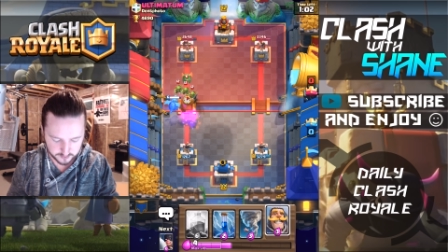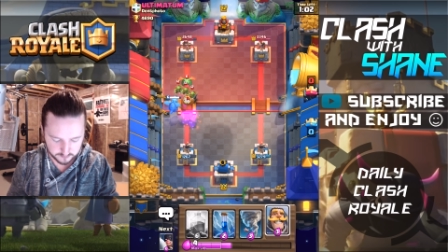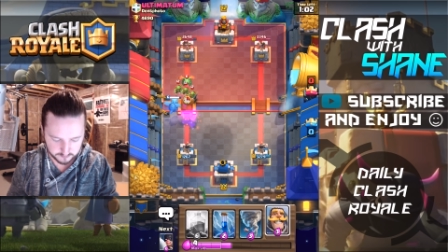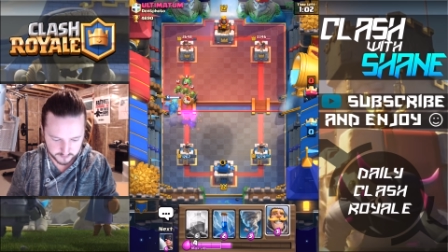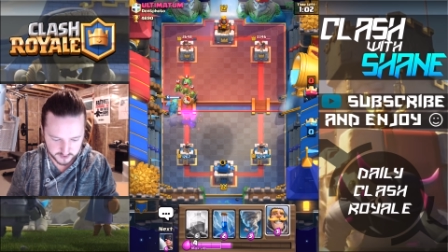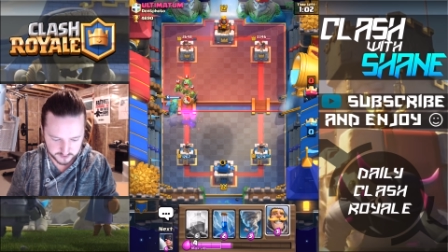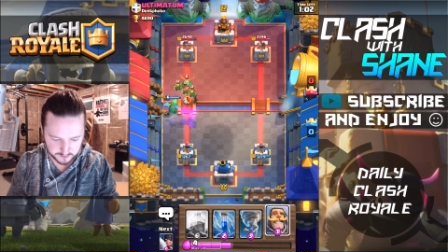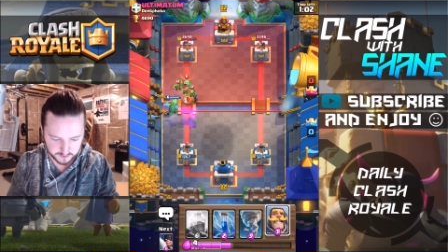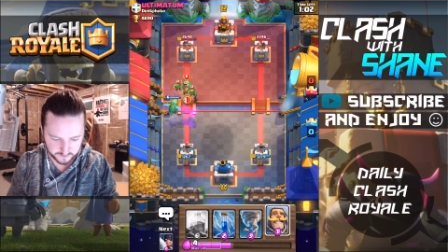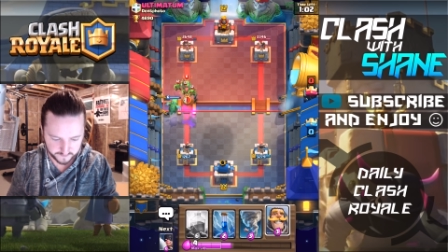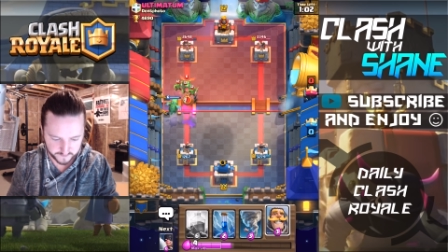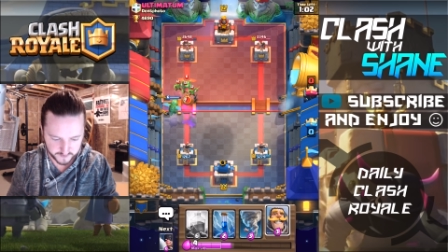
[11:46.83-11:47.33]

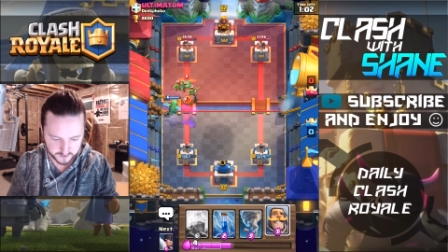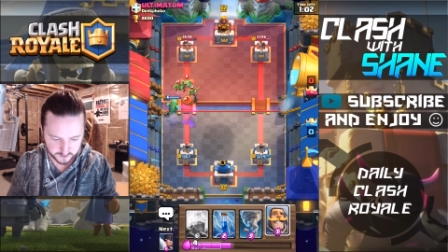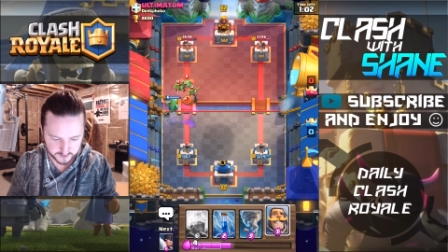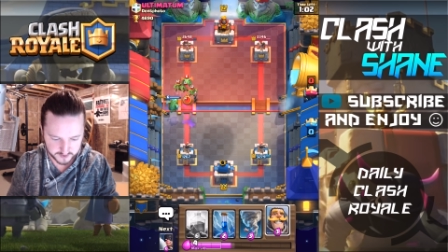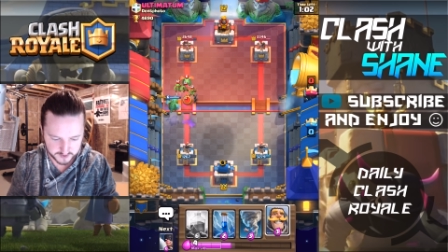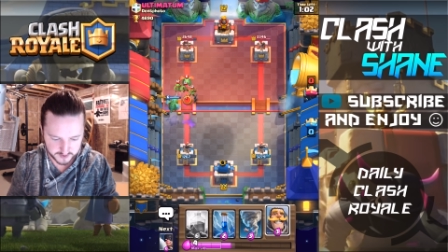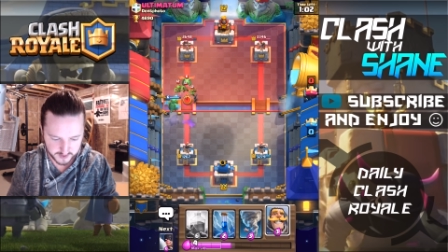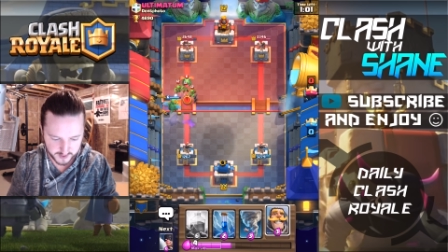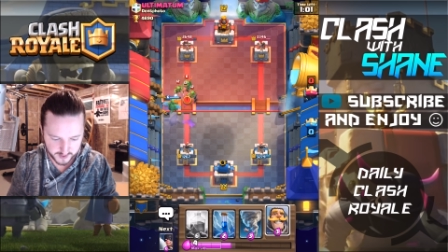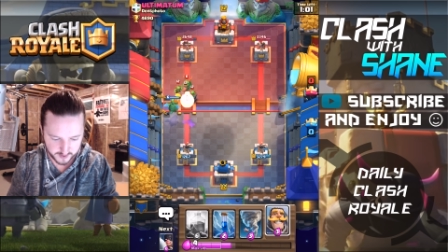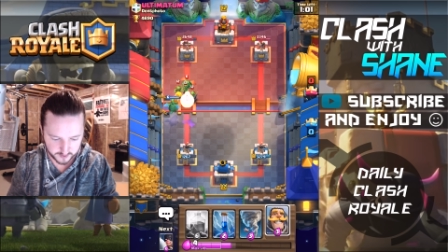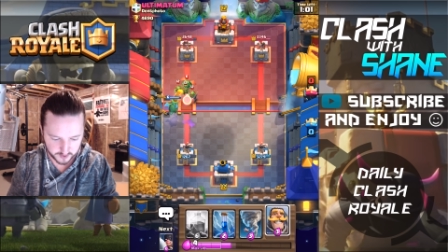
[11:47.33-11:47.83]
Makes me feel
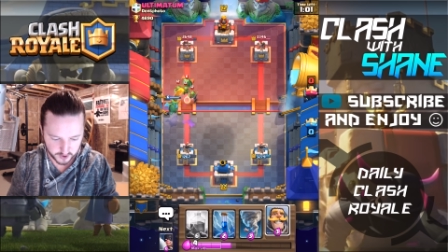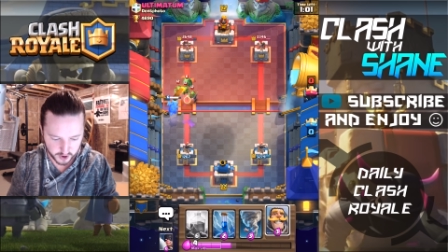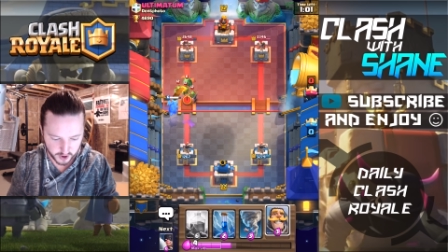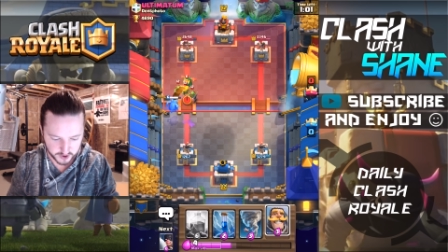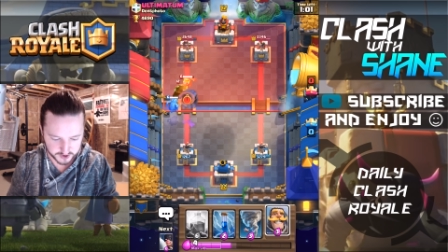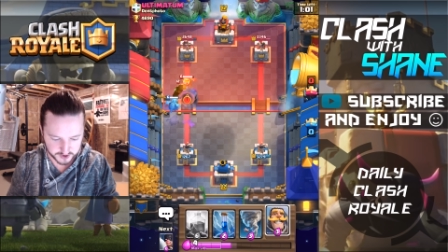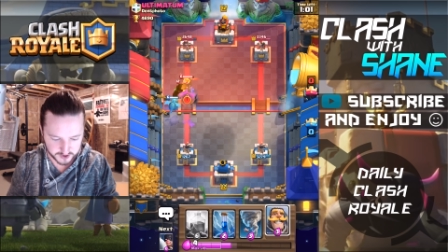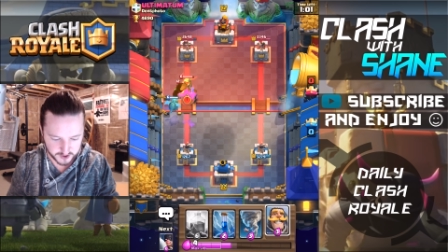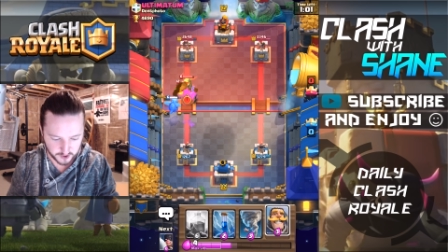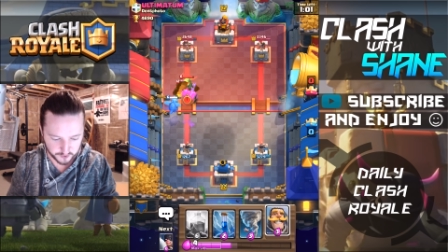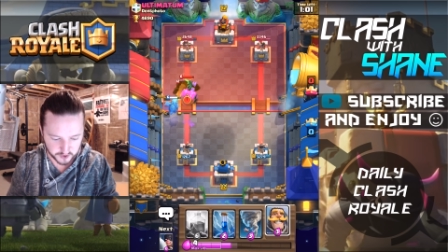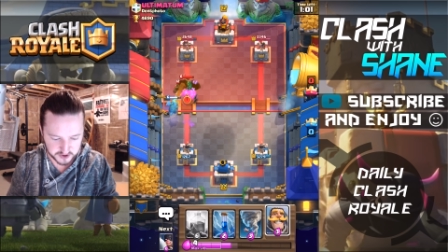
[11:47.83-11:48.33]
sad. You
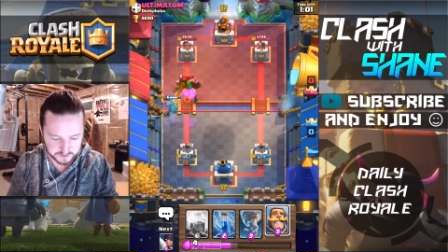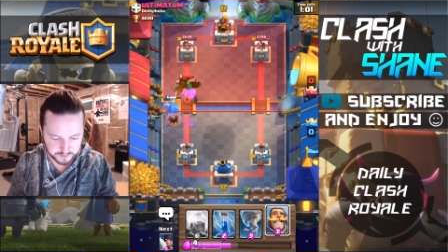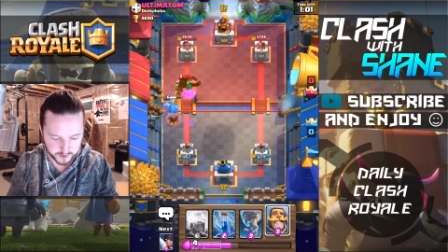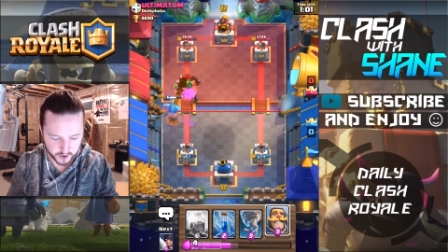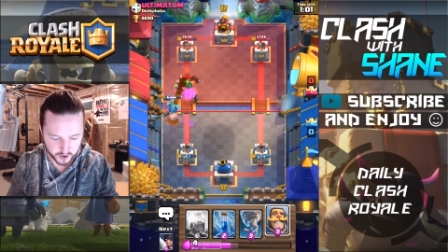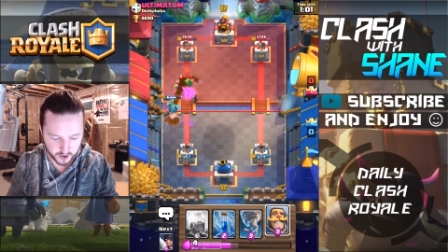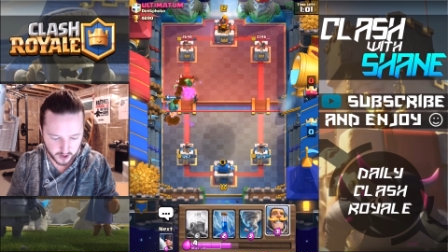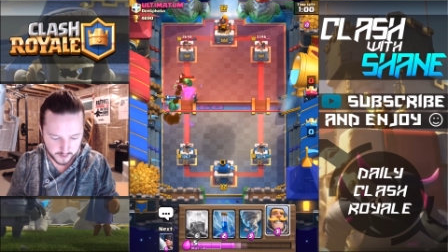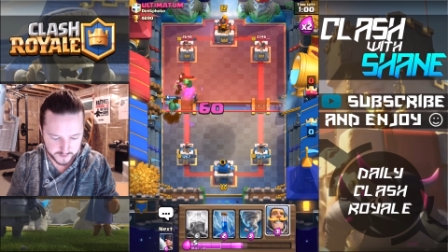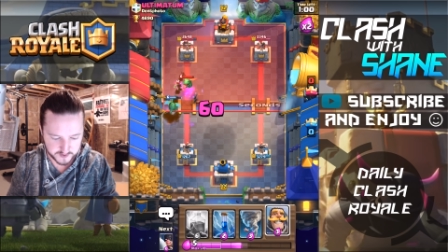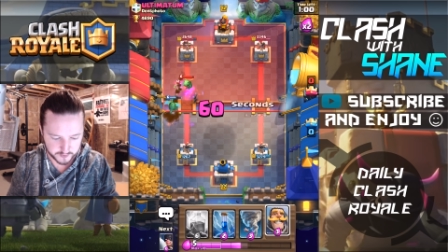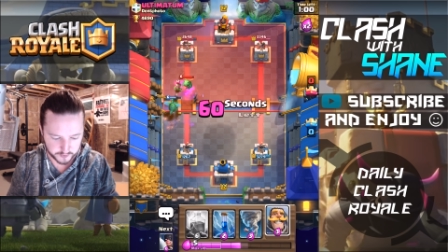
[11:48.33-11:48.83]
just kill the spear
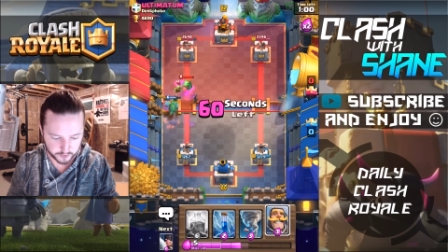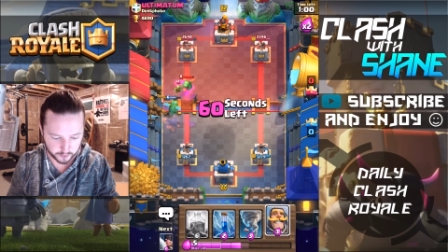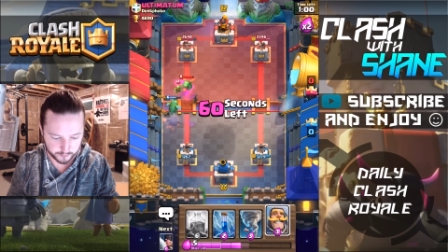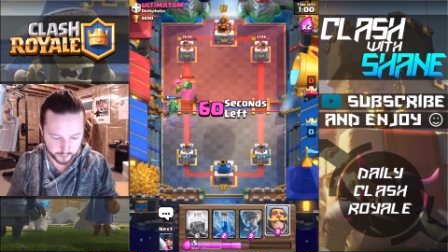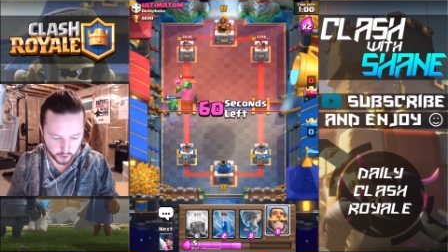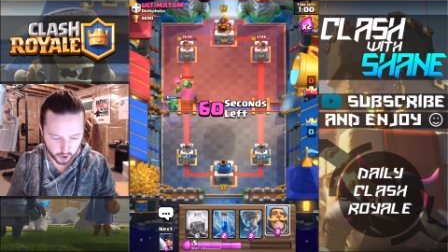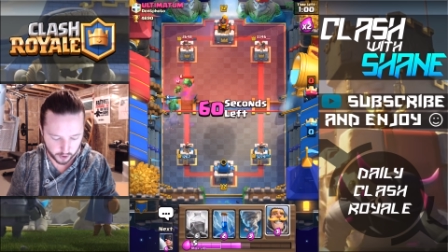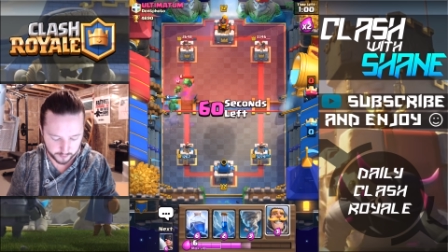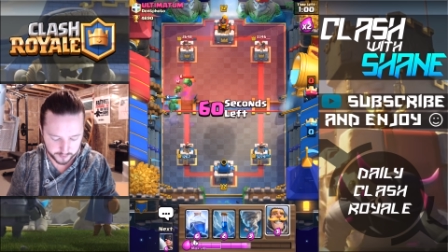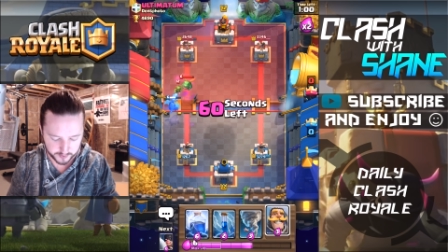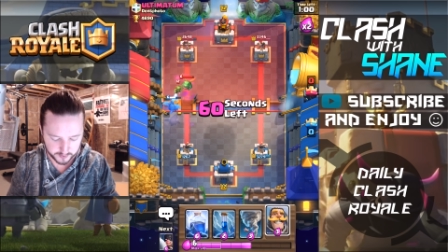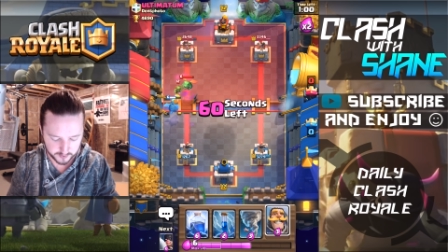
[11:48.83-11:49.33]
goblins with your
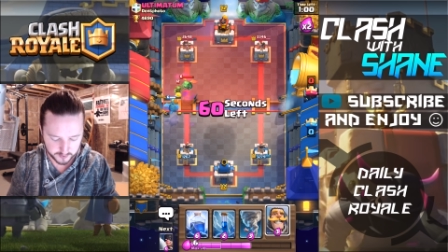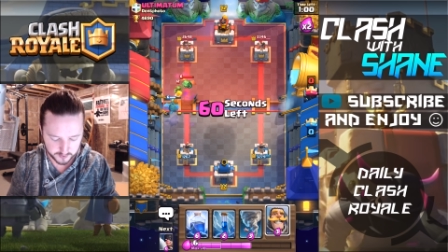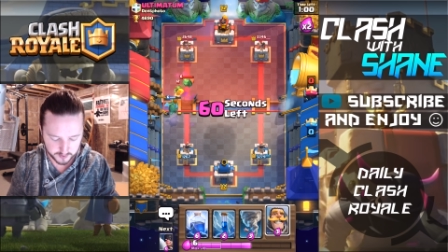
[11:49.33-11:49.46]
burp.